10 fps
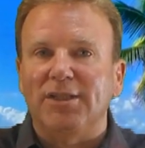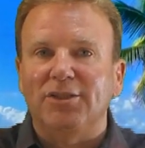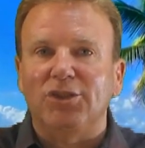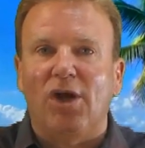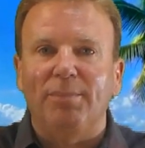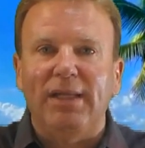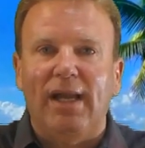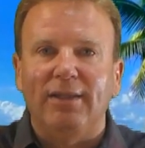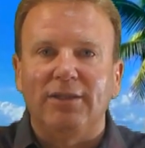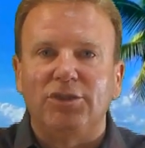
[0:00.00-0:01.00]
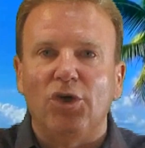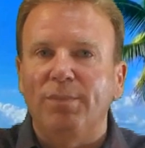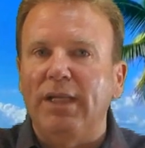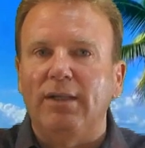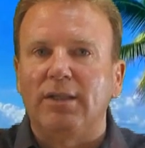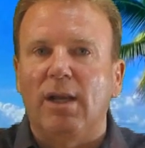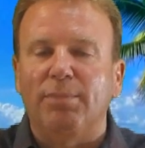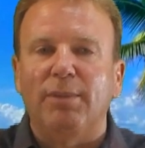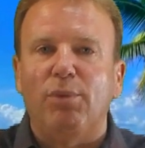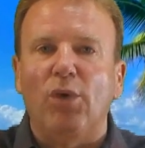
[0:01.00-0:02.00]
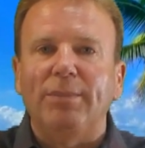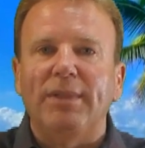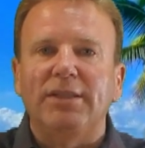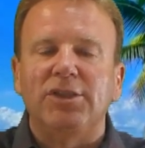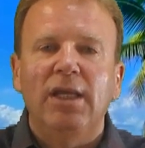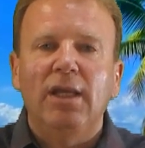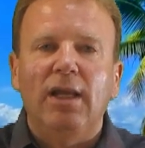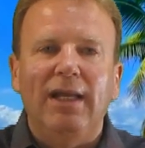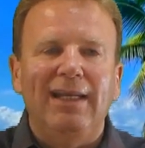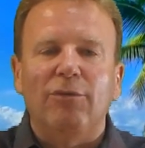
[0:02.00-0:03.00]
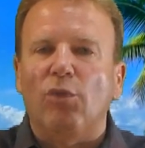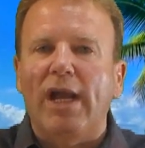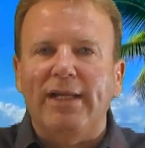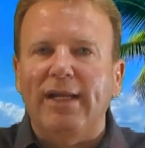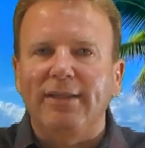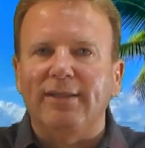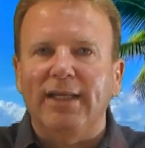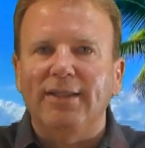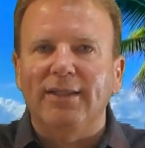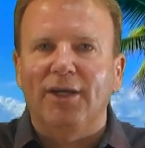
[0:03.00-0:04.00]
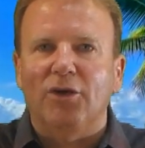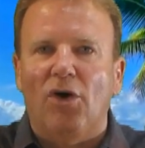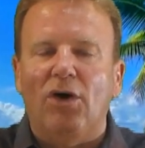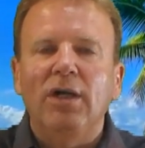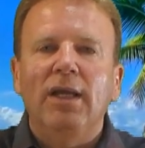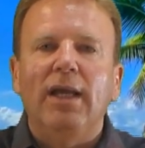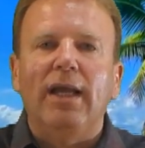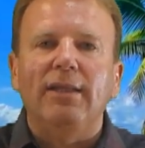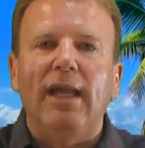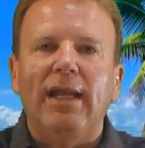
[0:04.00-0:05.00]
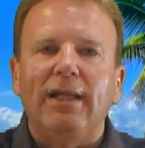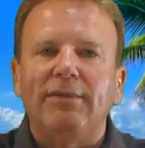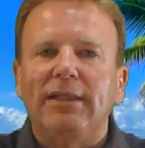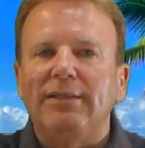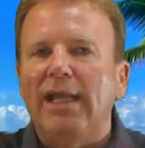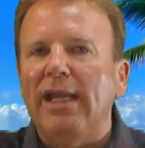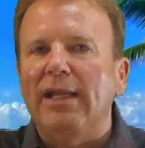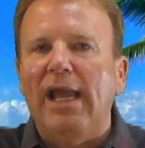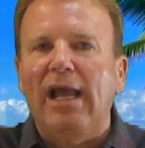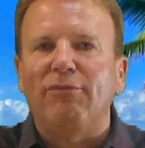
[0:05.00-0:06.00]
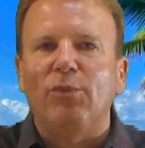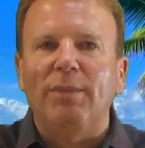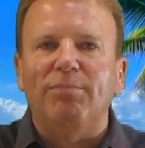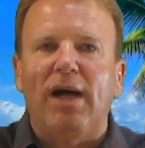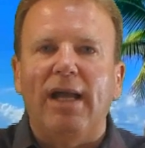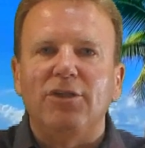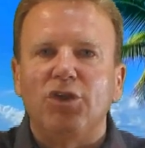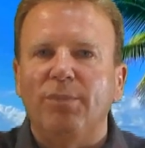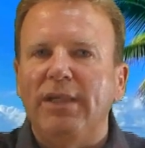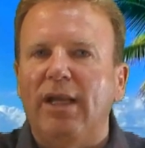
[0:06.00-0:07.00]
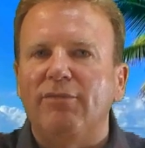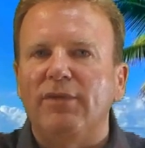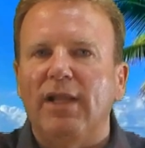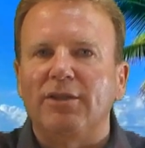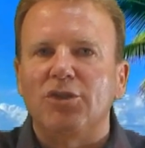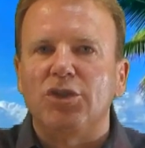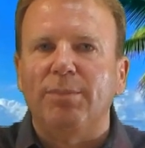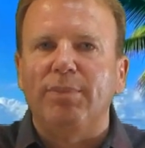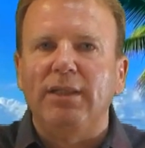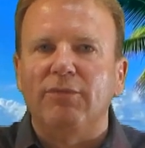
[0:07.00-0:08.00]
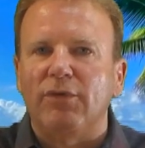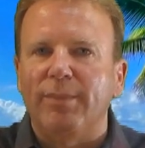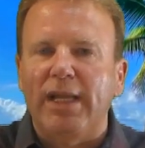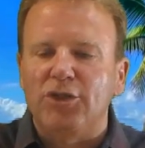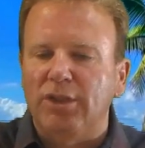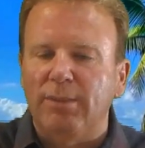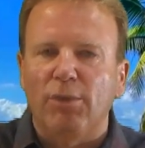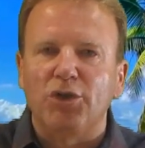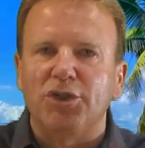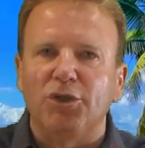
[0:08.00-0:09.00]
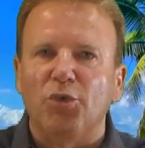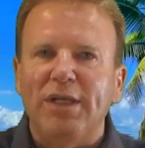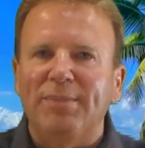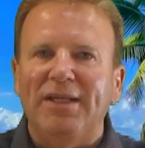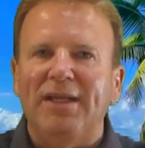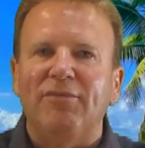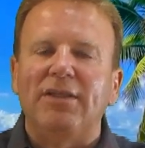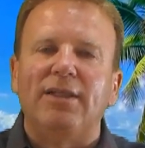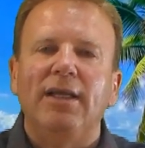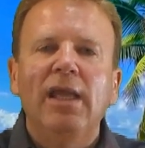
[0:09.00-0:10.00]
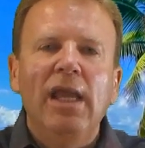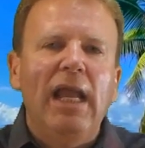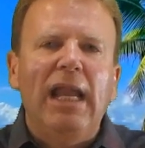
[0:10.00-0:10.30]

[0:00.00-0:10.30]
They showed me how a couple appointments. They didn't write anything at all. And then a day and a half went by, showed me how to fill out the shipping information, the merchant agreement and everything.